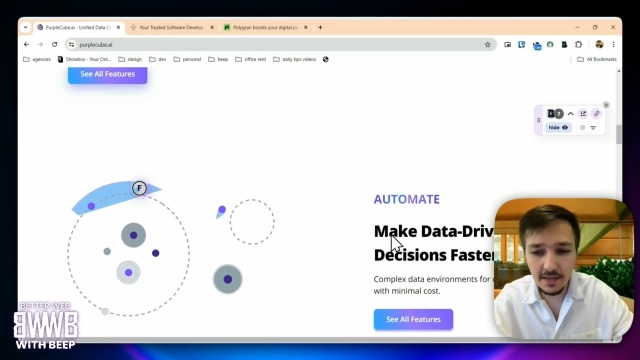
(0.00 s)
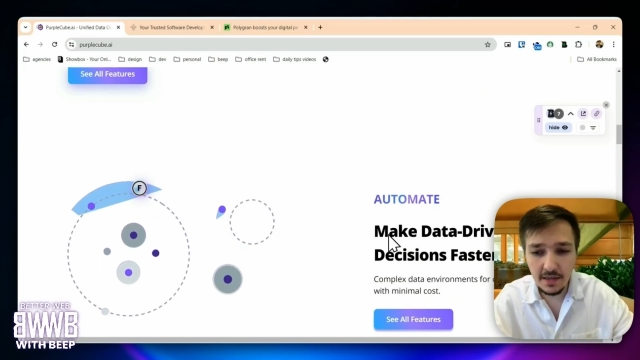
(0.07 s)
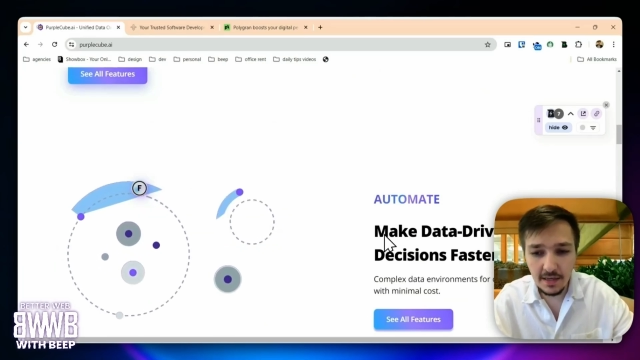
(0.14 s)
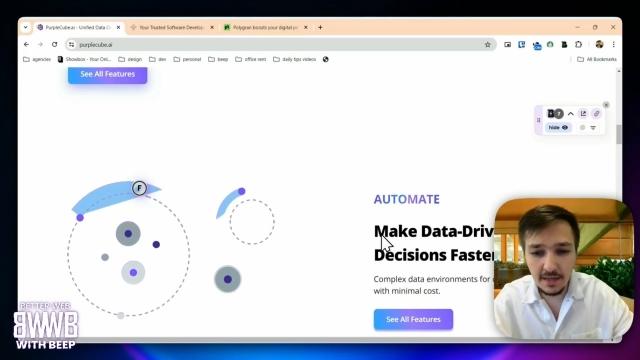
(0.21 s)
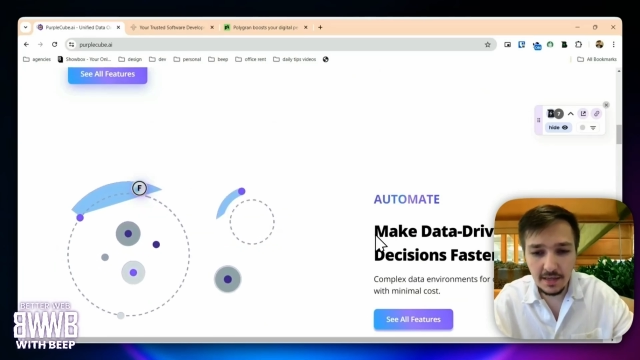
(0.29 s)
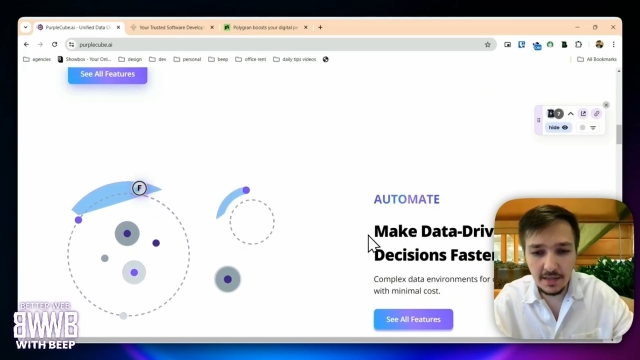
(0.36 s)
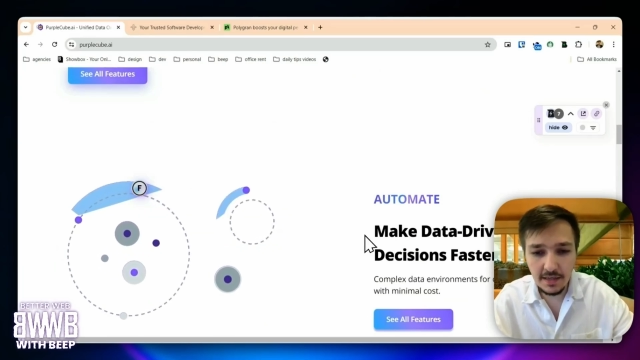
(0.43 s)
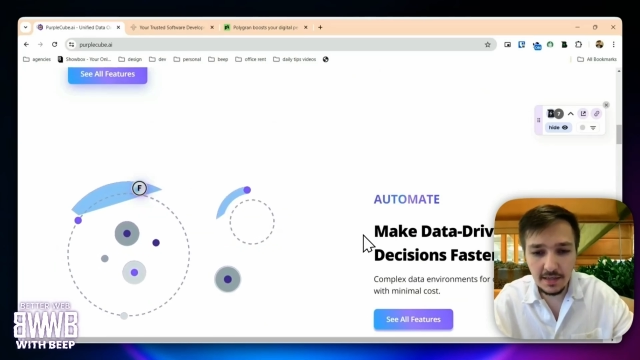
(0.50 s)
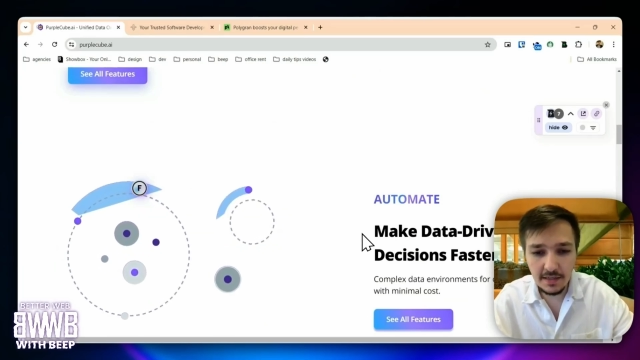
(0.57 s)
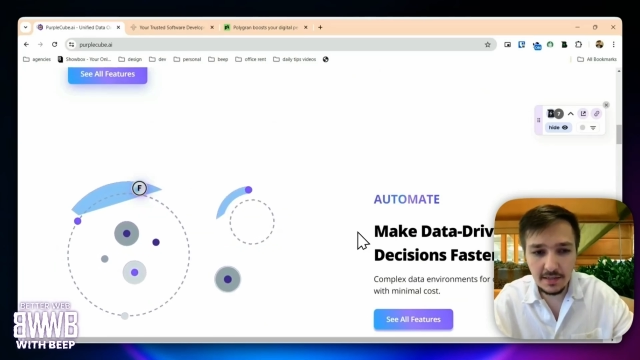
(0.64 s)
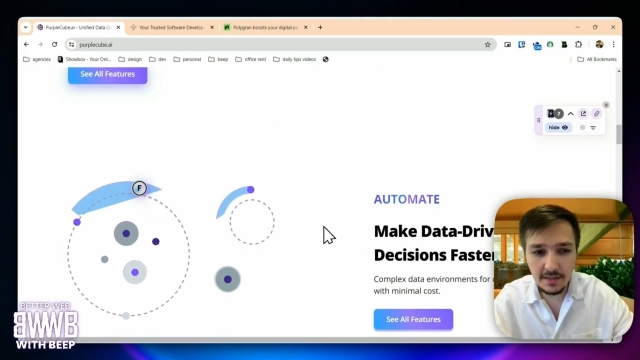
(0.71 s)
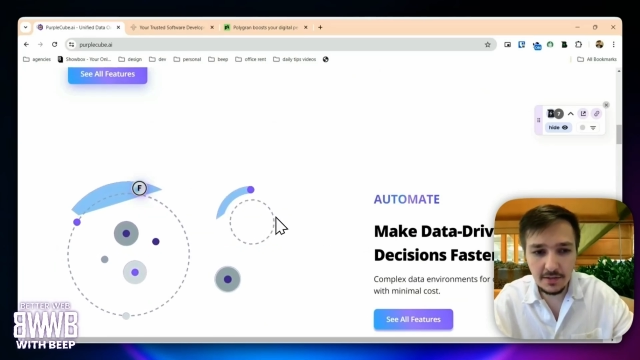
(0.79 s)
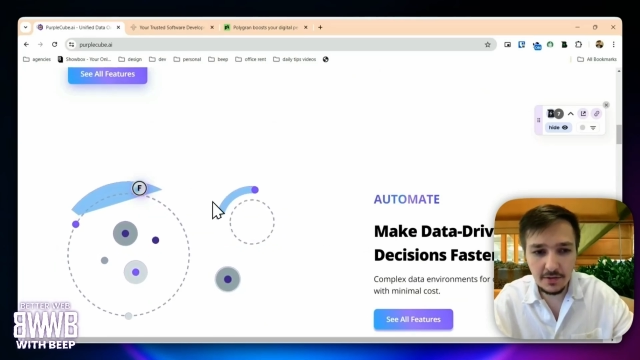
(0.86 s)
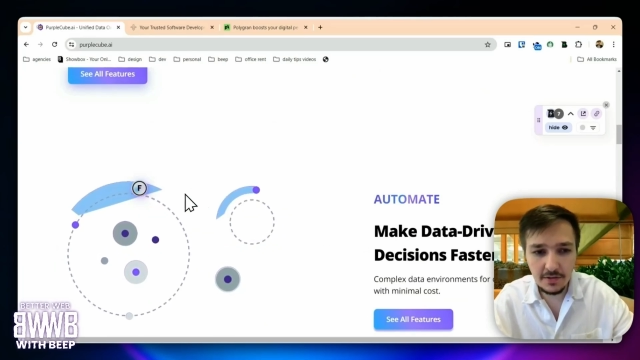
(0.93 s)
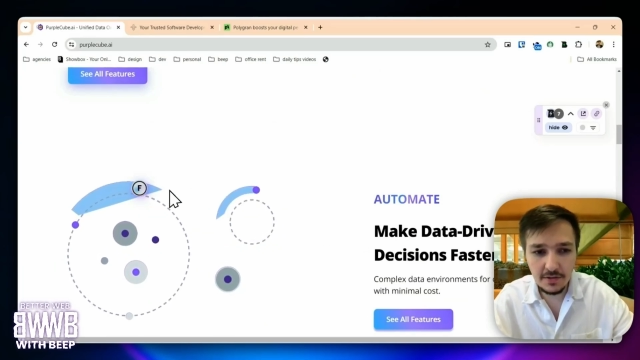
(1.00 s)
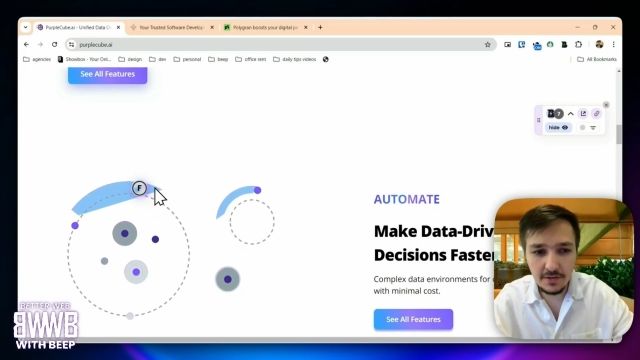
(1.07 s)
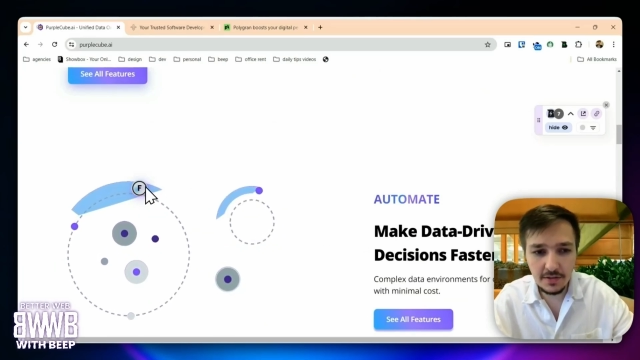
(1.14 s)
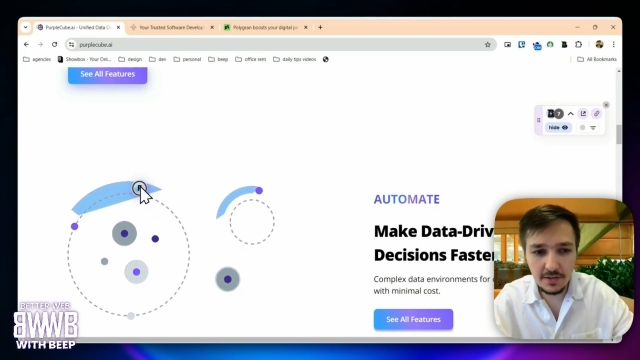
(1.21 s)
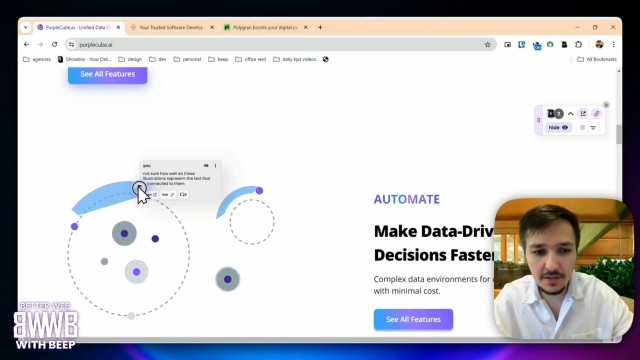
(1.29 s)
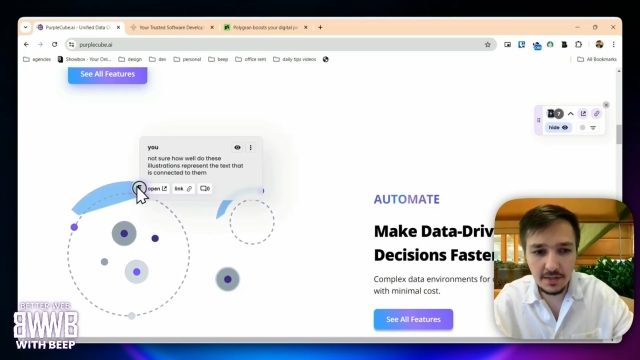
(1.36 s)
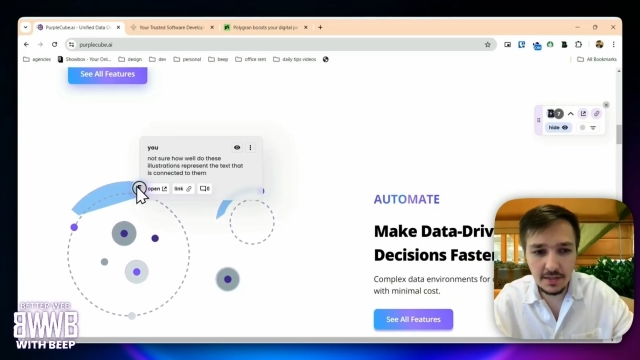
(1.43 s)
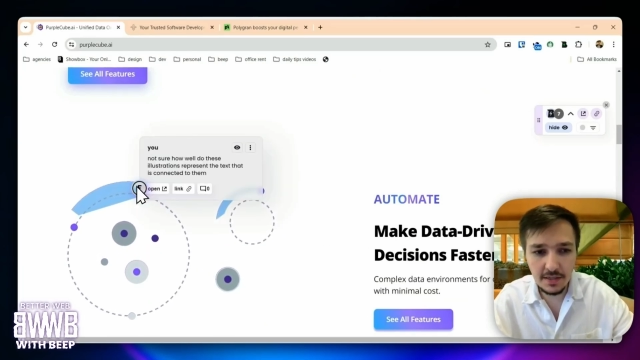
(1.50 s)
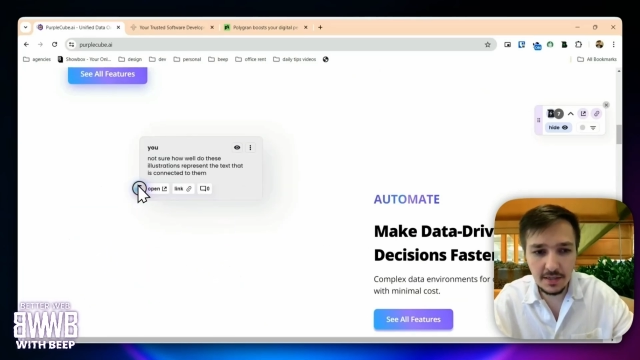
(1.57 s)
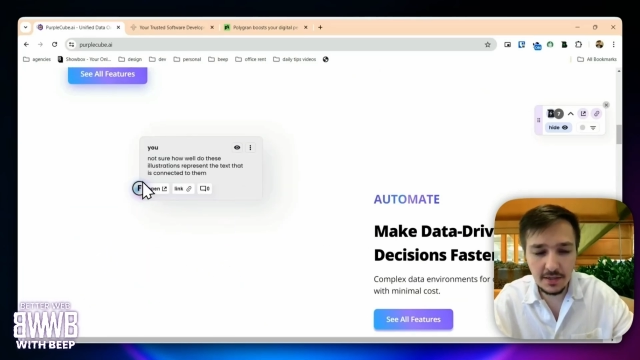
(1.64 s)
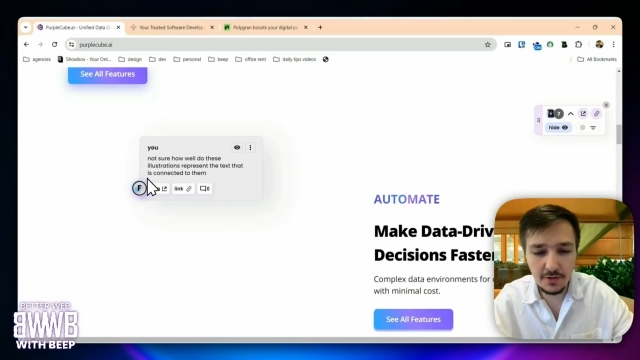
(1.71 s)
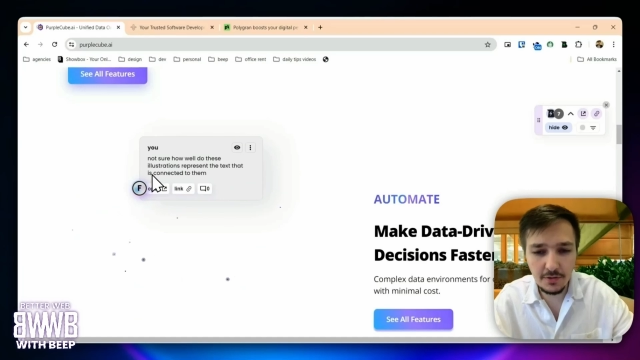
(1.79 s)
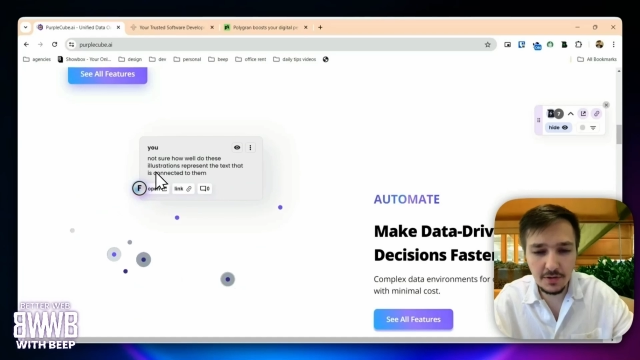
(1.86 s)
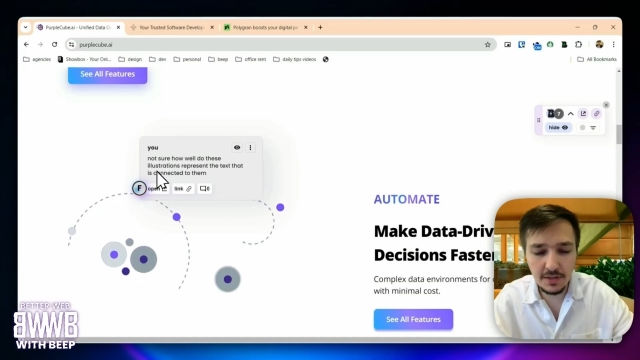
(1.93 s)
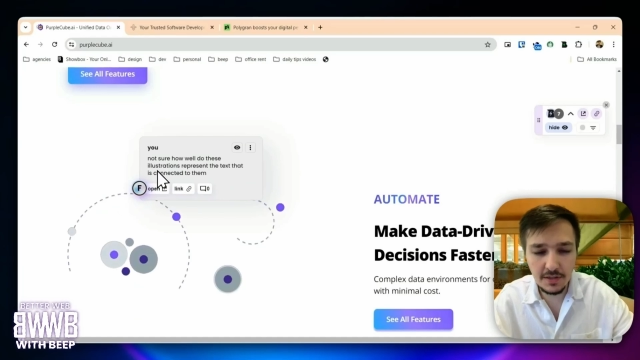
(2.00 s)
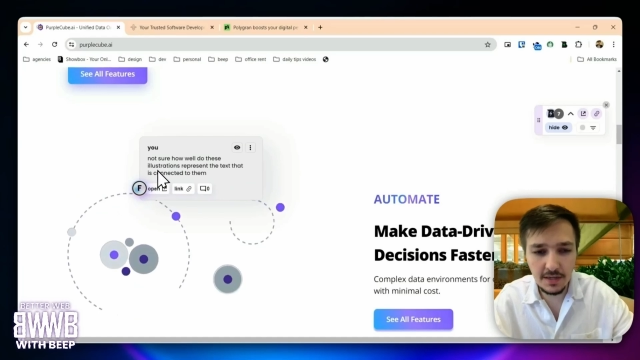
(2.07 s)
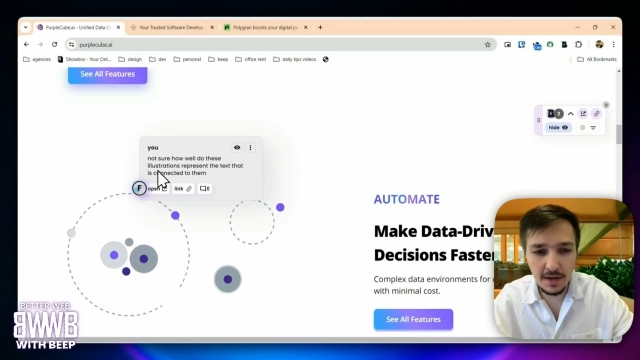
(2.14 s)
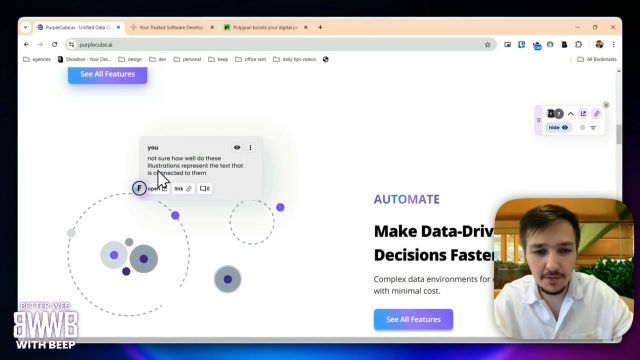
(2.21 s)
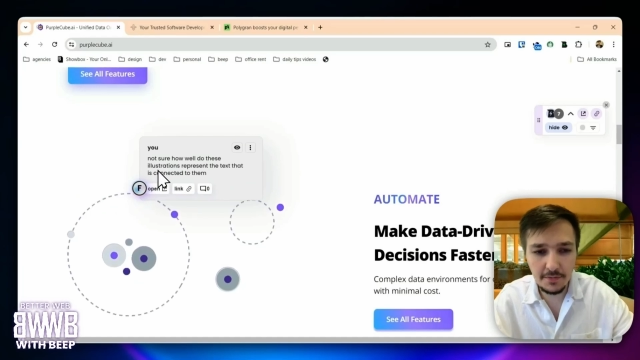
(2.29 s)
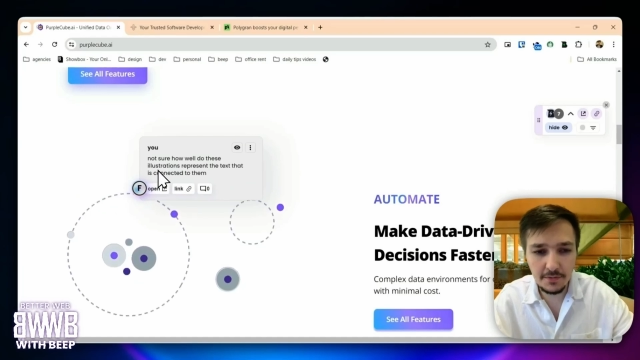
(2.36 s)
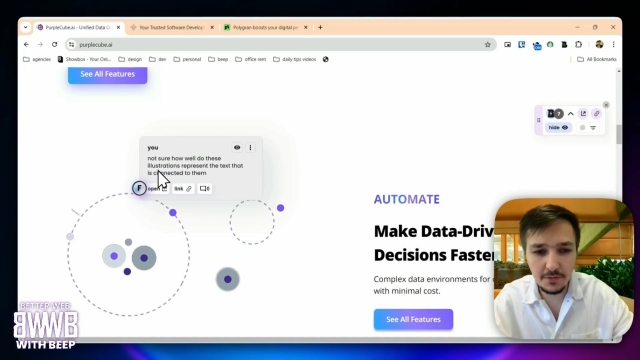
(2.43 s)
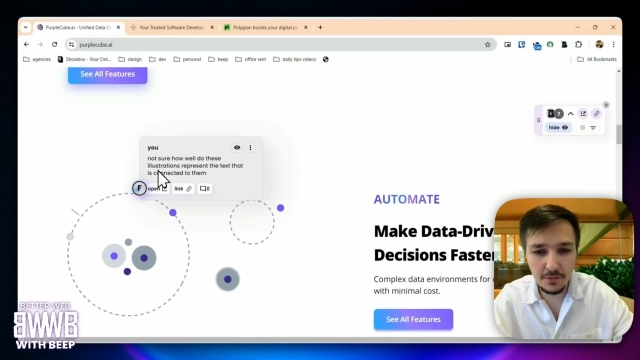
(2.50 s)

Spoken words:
is not really good enough